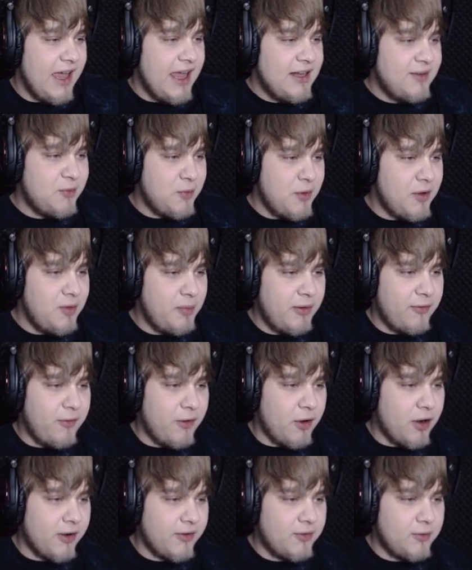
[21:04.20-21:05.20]
And we will be
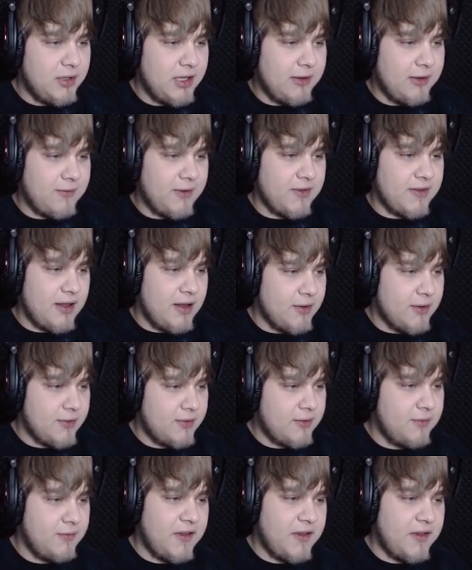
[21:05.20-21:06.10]
forced to leave this house.